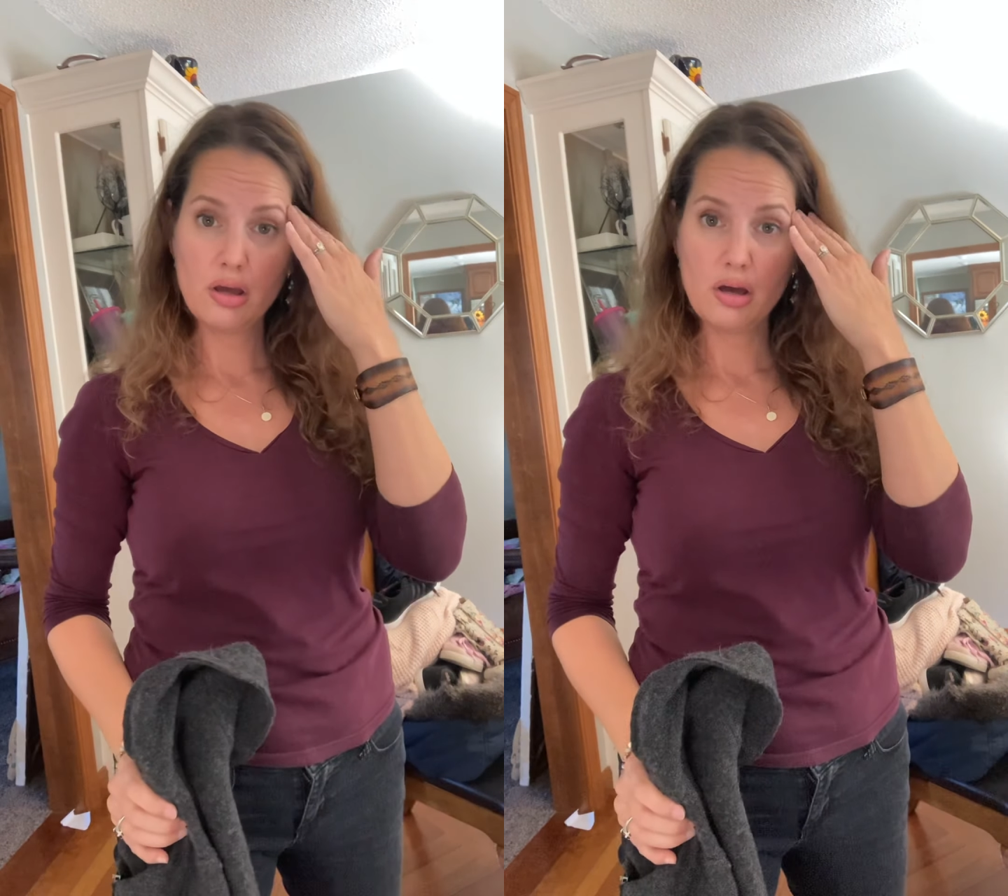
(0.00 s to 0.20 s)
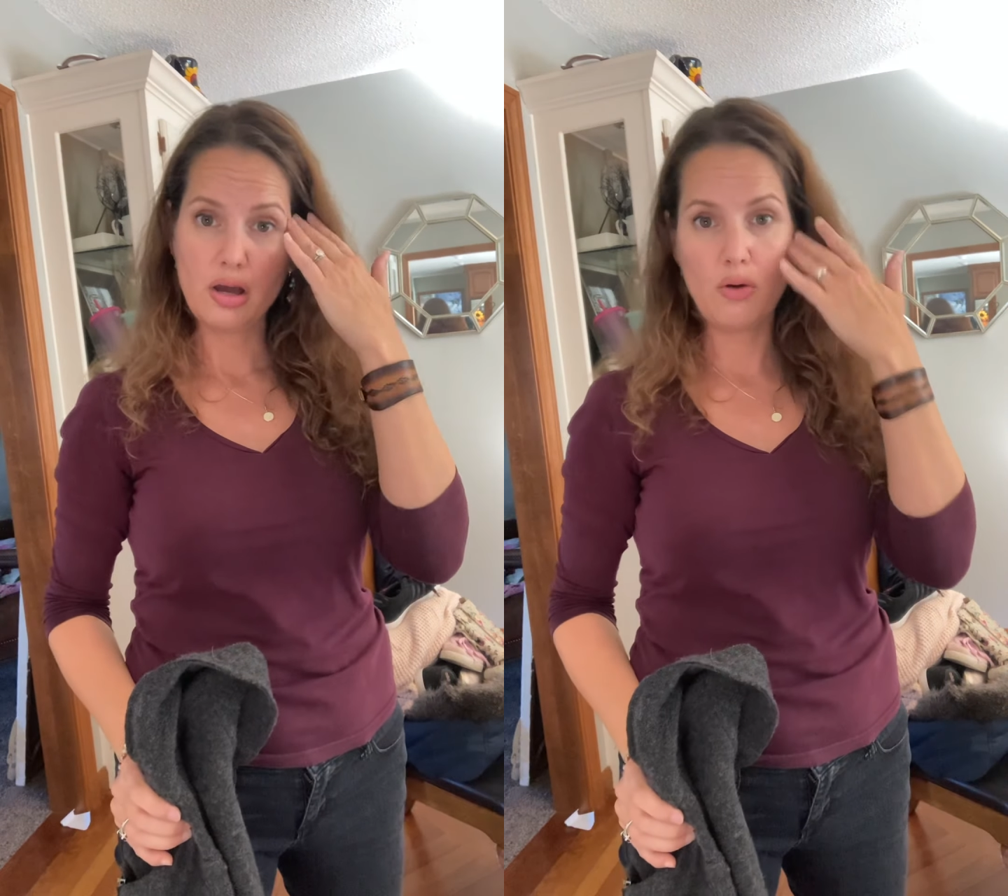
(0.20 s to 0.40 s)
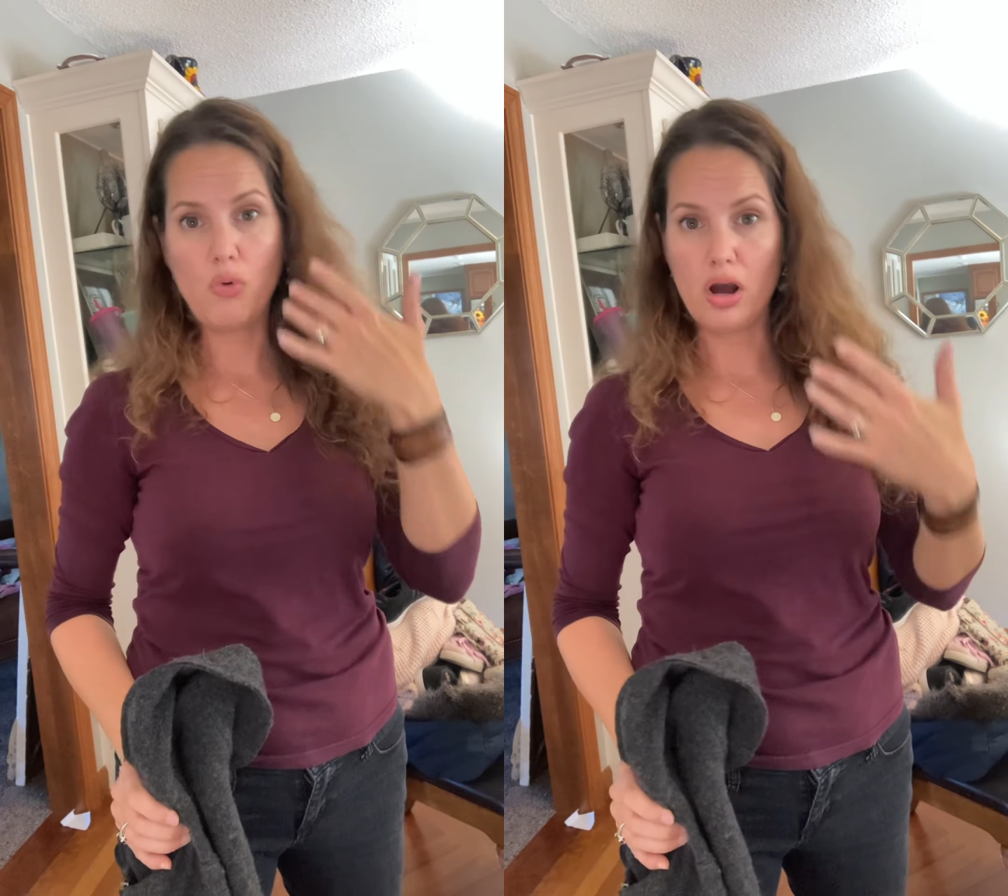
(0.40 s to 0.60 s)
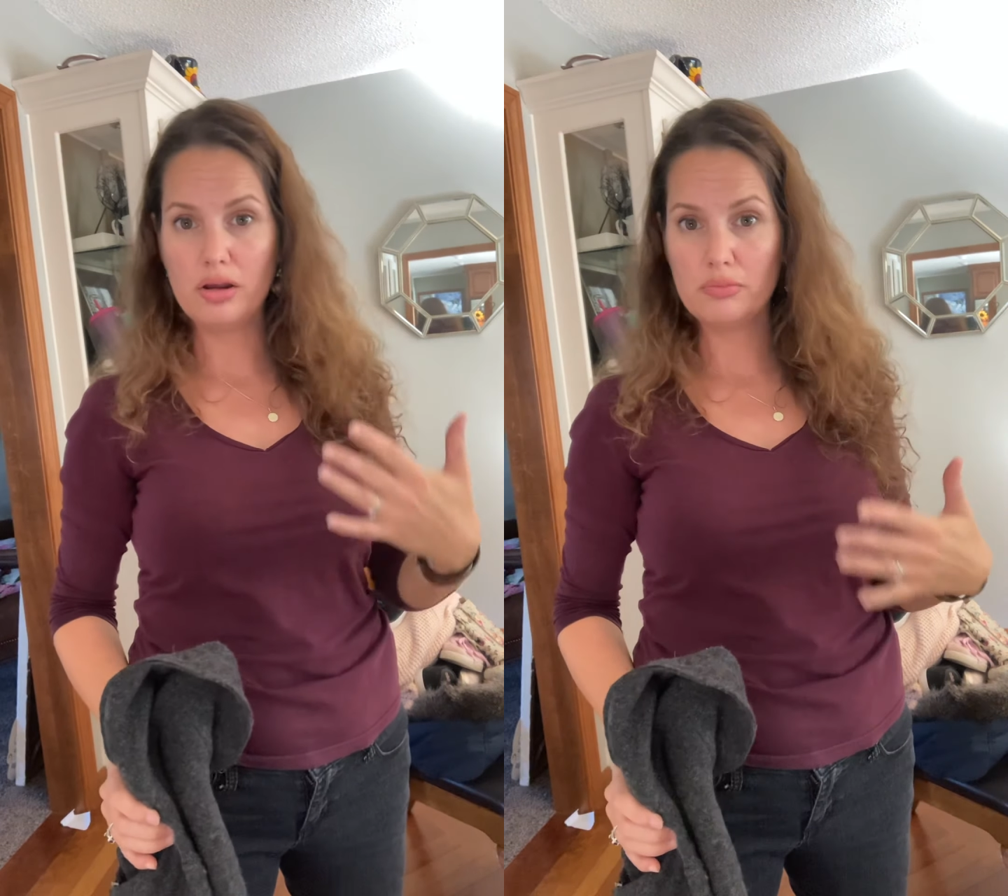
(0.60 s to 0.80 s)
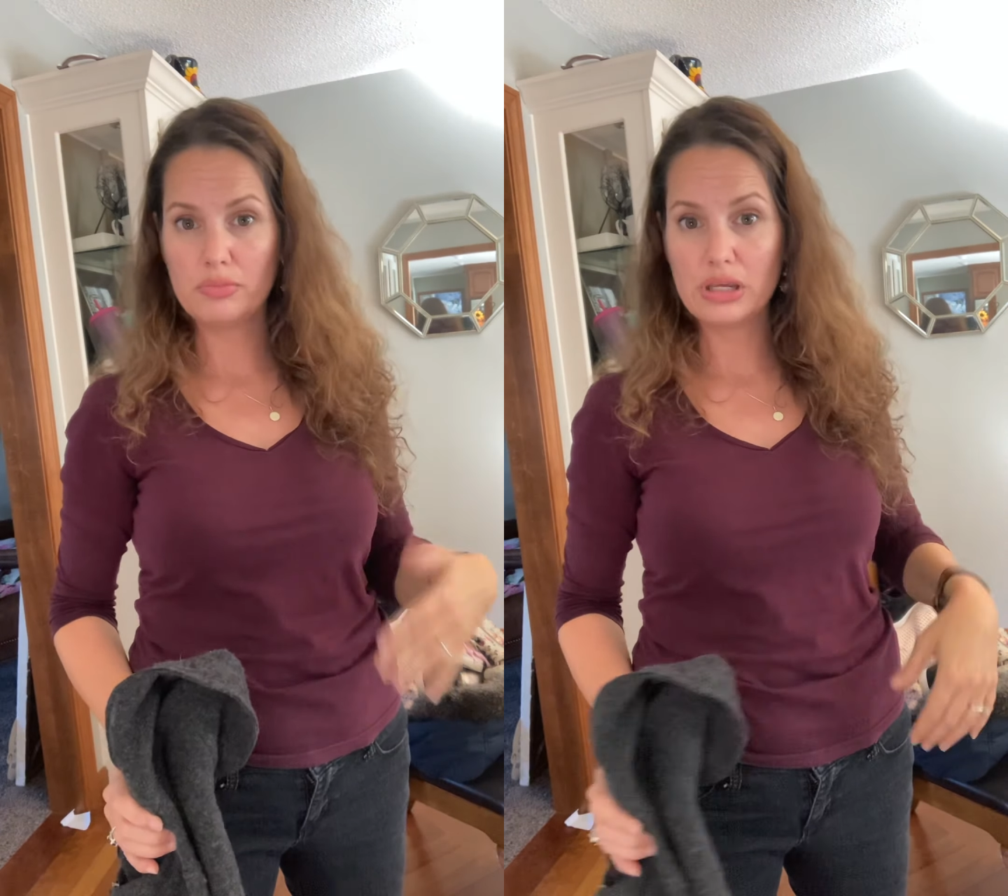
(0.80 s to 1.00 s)
I want,
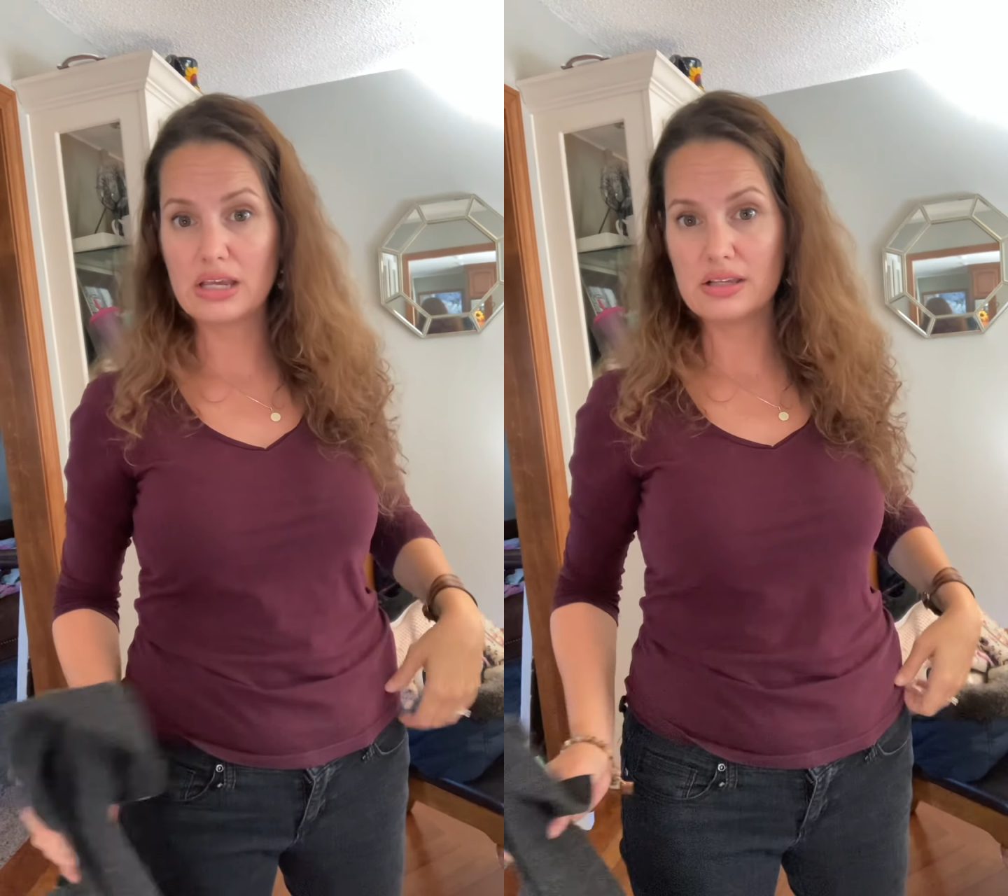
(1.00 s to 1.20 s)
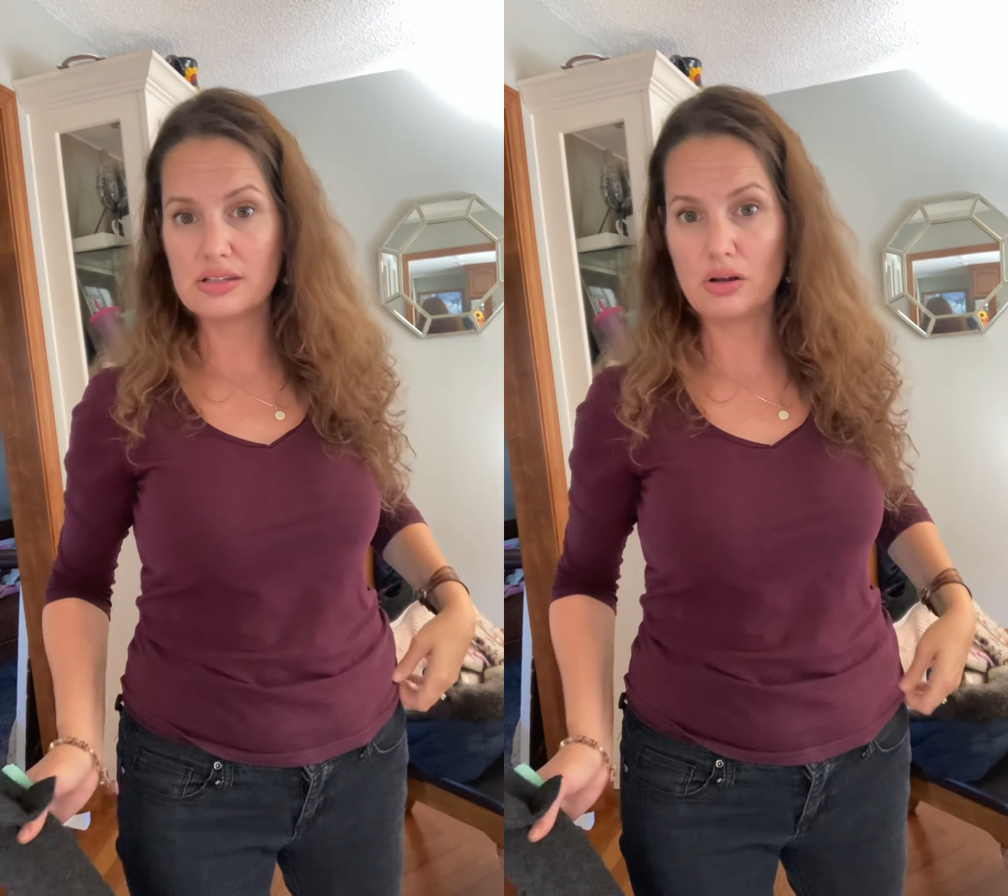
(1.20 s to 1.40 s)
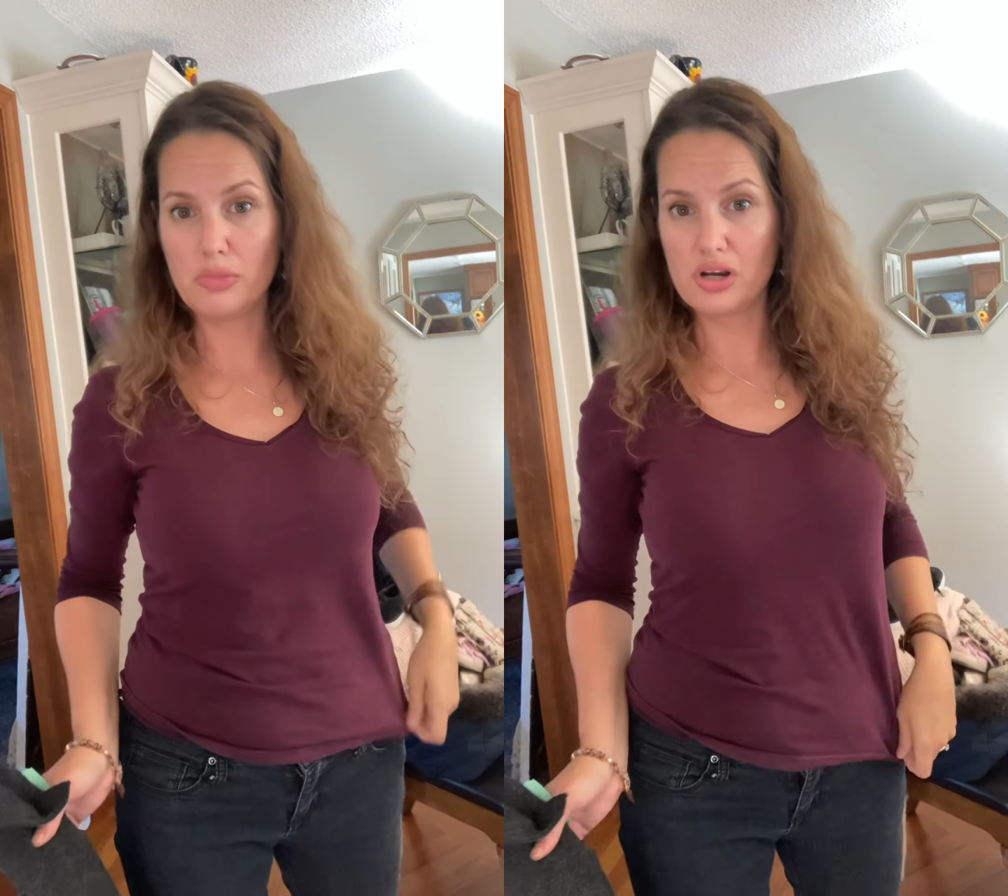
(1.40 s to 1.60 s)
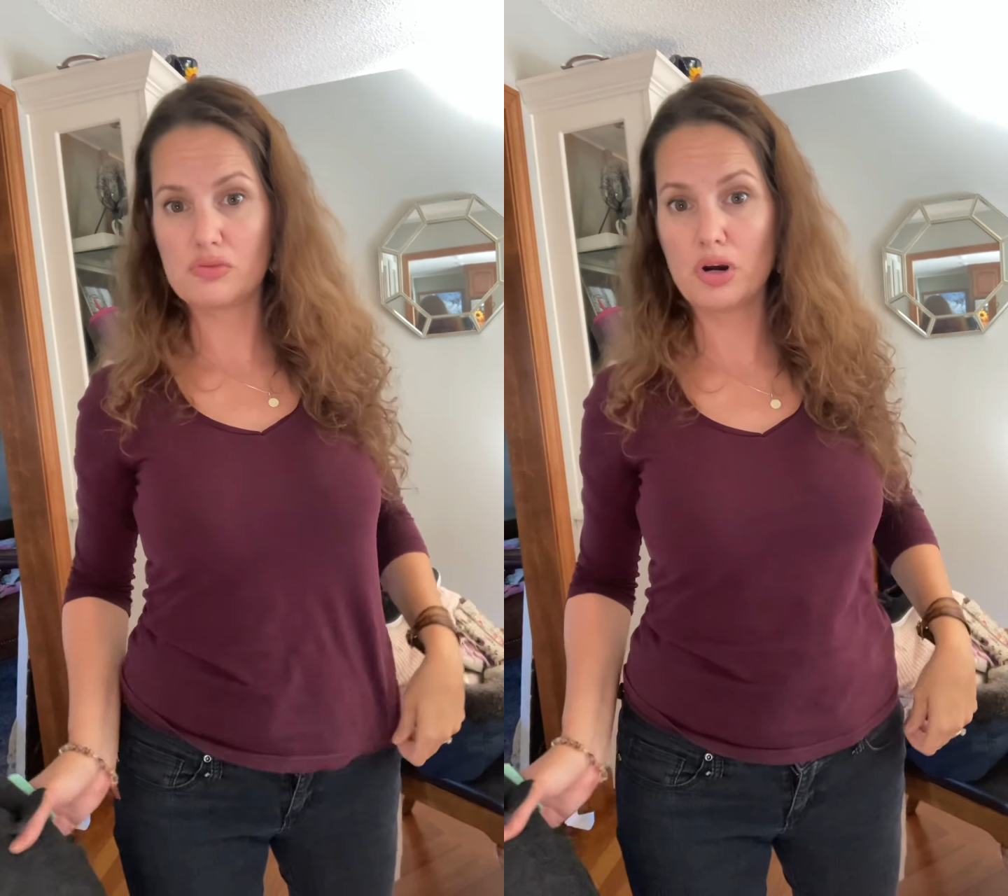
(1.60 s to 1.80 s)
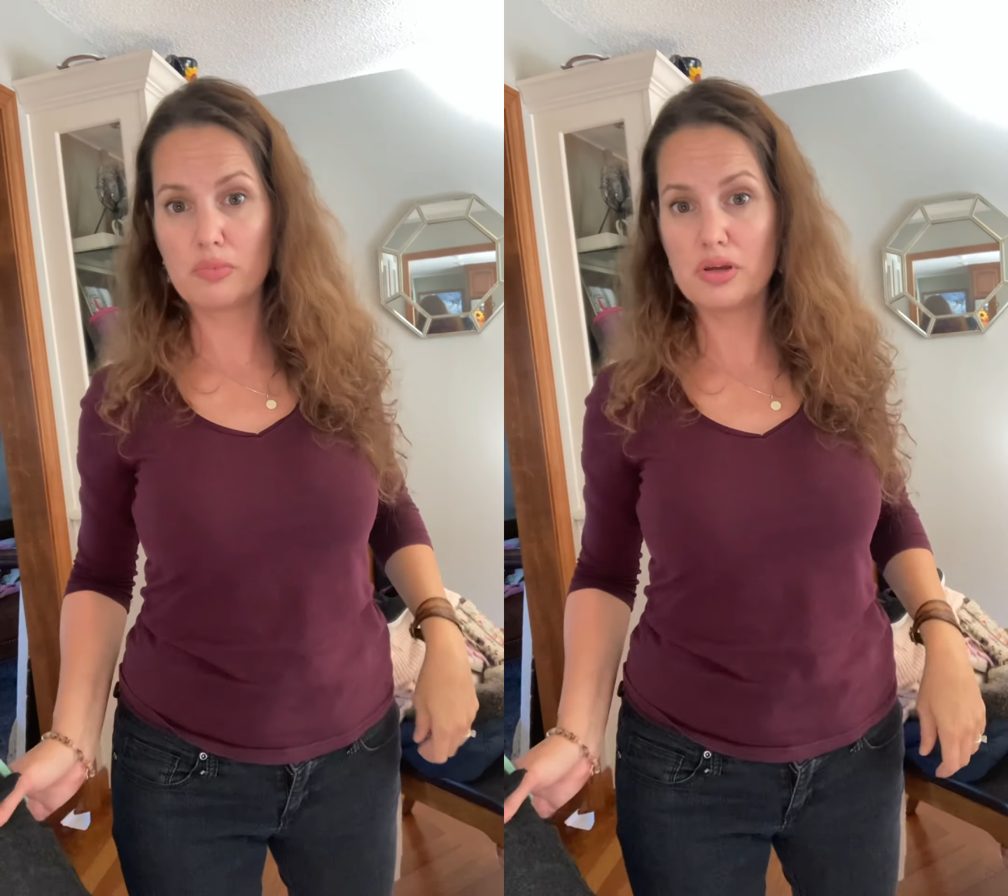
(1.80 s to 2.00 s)
because on Poshmark,